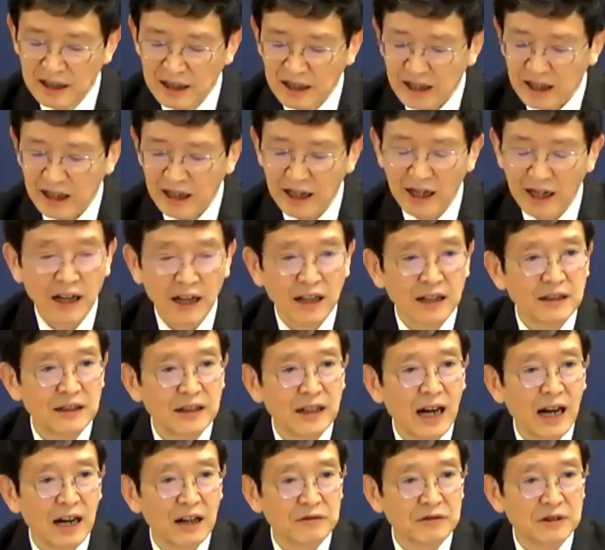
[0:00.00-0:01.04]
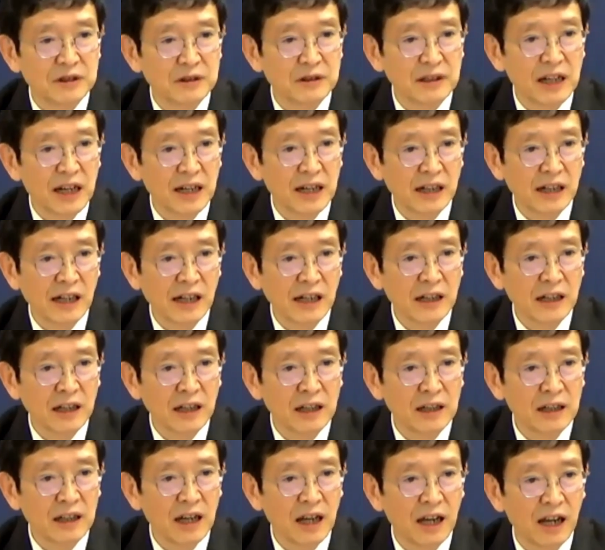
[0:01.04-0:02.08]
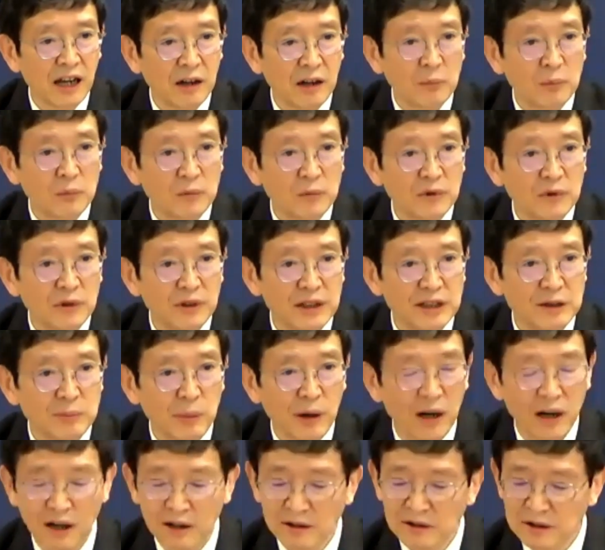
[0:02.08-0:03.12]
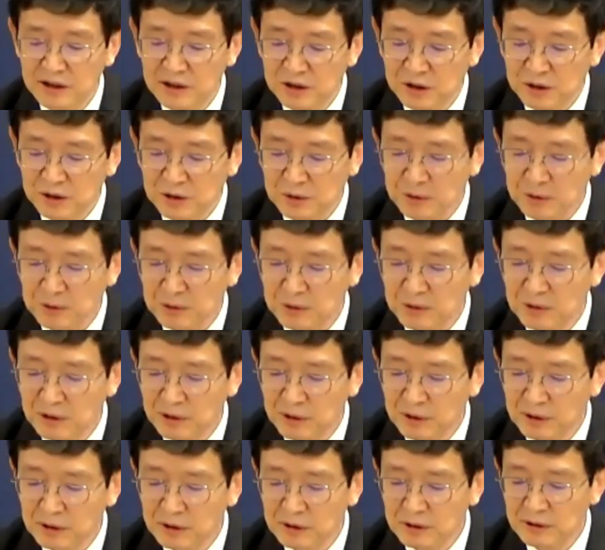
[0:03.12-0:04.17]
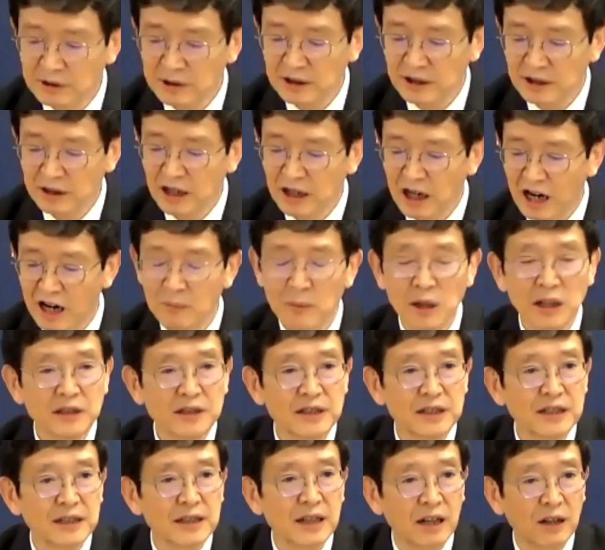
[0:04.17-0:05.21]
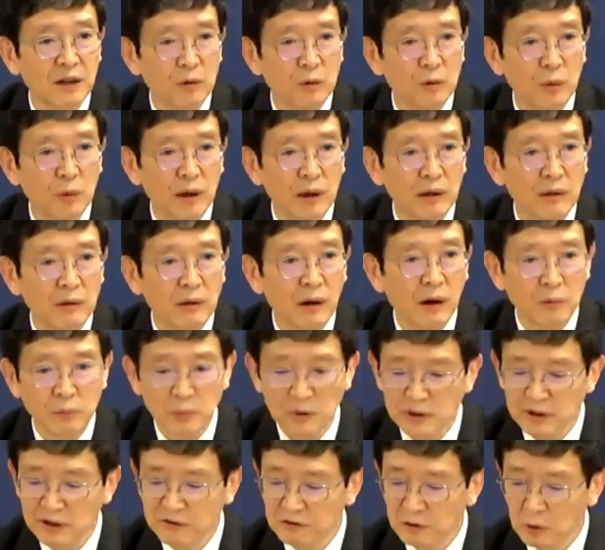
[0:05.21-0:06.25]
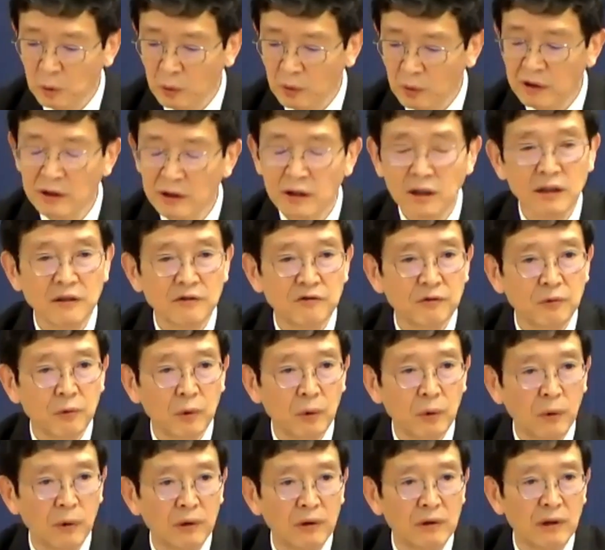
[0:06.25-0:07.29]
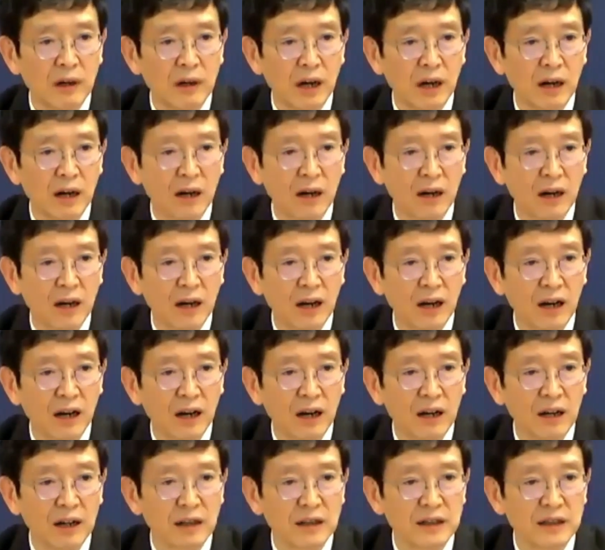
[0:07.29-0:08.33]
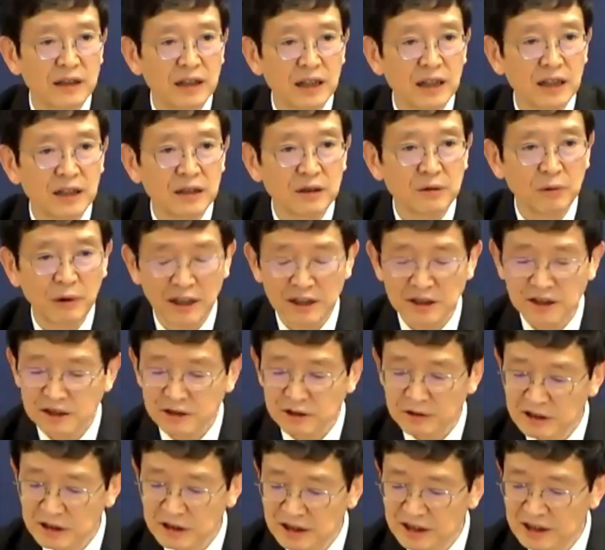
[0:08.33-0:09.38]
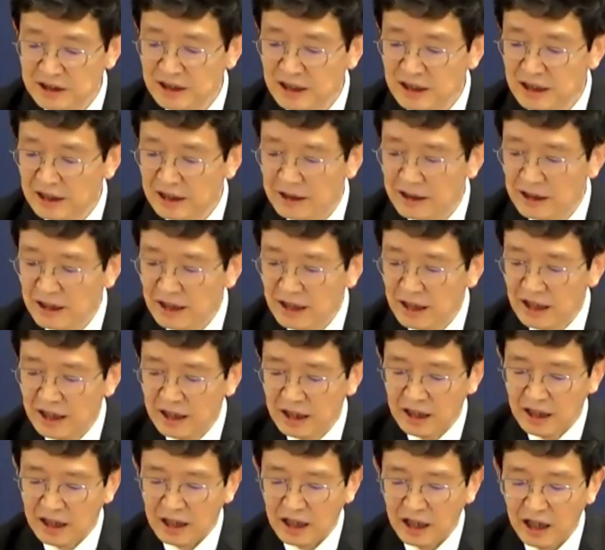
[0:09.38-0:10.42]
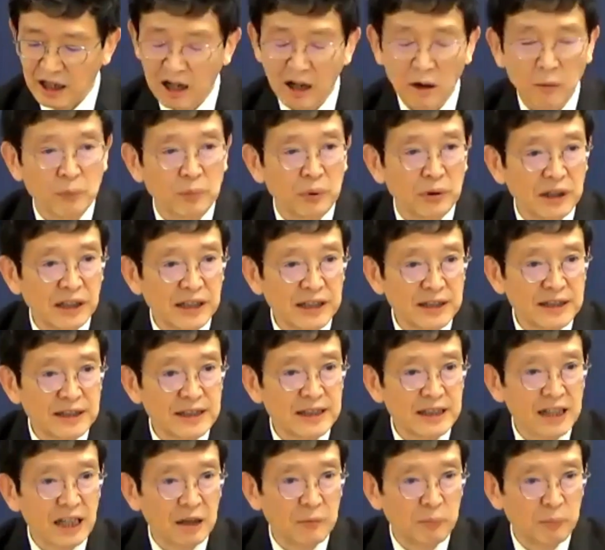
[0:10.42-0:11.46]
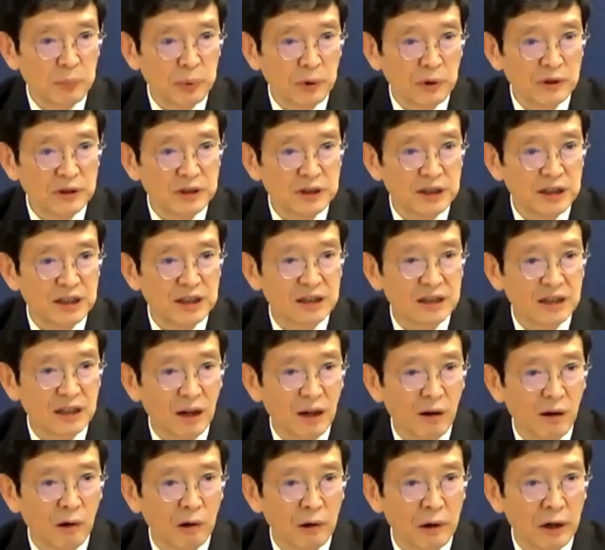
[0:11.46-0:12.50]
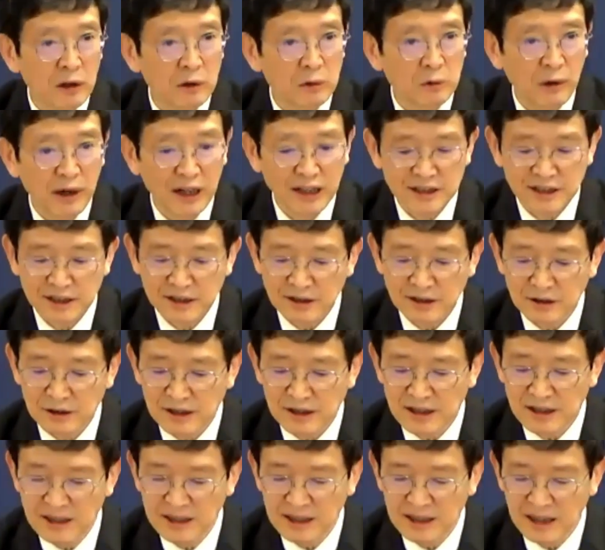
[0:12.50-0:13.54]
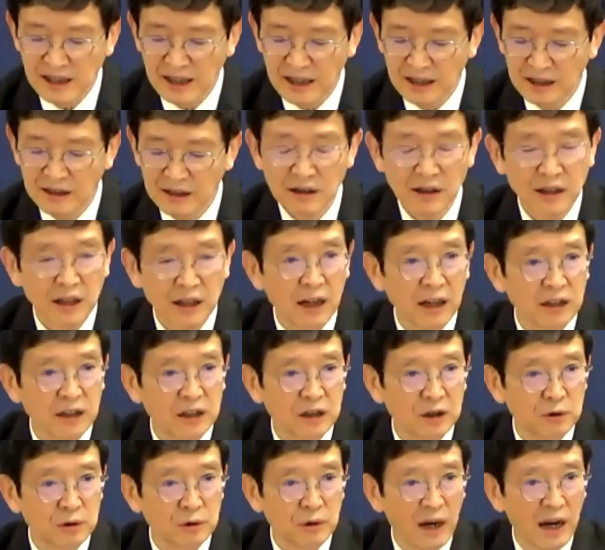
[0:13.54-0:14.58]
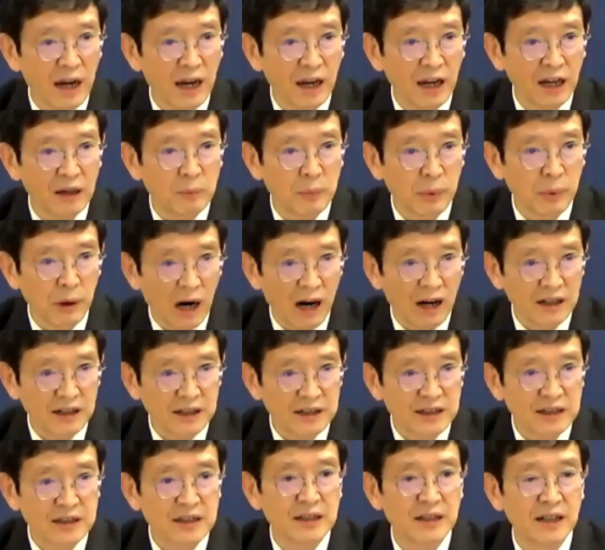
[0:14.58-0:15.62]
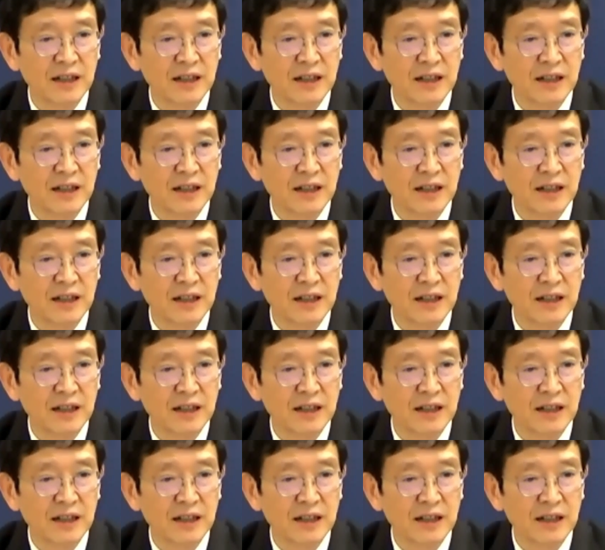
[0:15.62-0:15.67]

And after letting him respond to her comments, we'll open the floor for questions. Please input all your questions in the QA box.